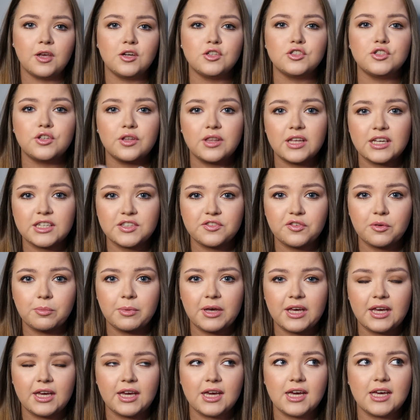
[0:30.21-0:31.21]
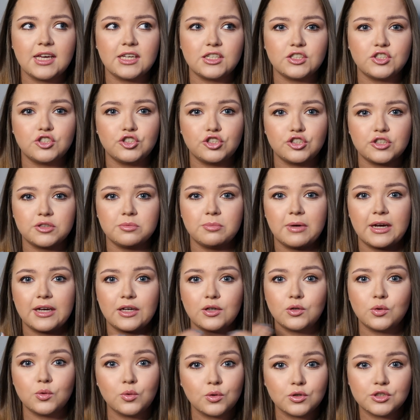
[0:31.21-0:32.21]
So this for me is just my
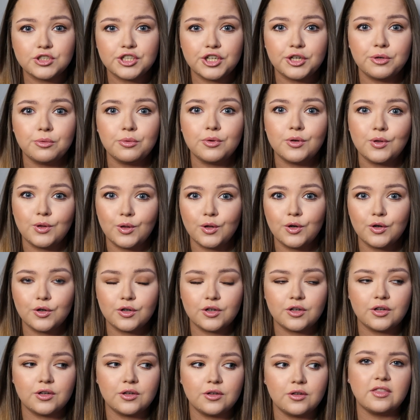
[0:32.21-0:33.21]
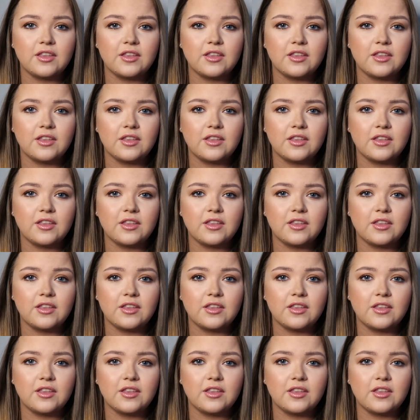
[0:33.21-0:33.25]
go-to look.